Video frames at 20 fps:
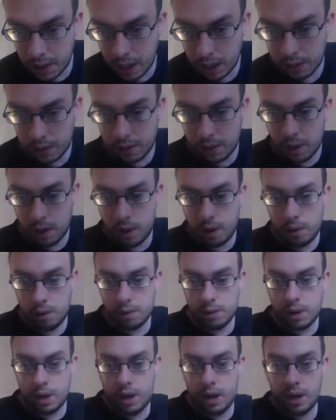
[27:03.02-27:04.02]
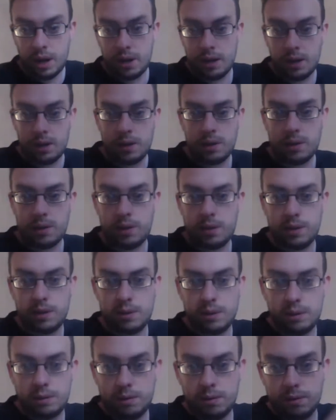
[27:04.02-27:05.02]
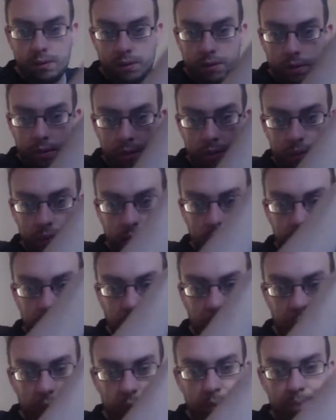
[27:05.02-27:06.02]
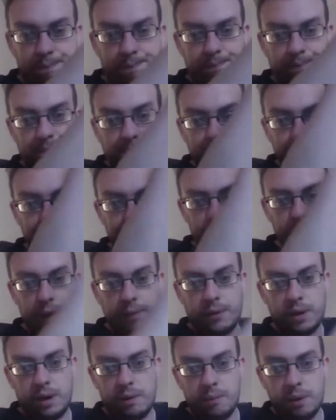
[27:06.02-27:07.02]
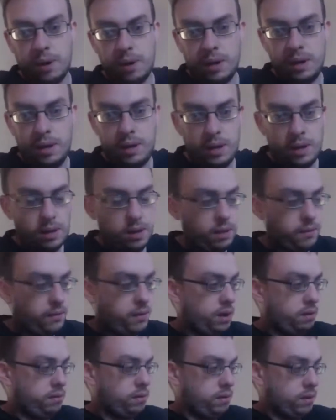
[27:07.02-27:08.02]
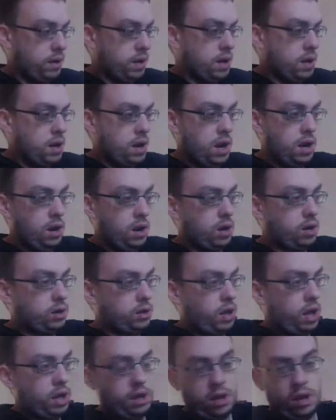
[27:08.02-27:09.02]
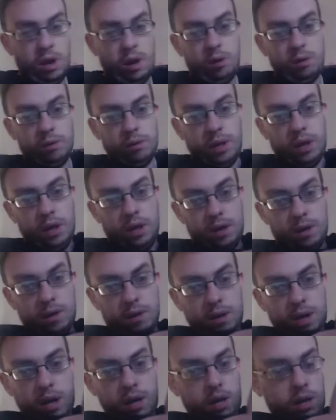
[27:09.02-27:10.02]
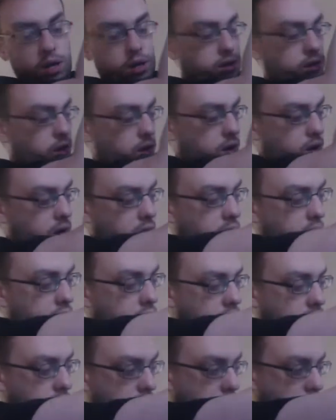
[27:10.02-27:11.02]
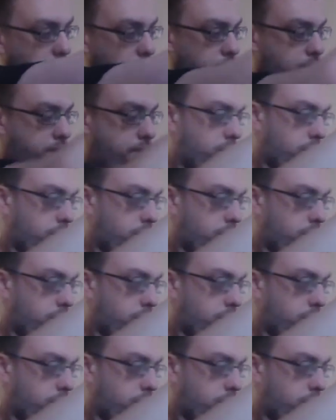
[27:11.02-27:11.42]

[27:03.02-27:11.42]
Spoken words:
that's the older ladies, don't know. They've got one in it. They've got, it looks like an older lady sort of cardigan.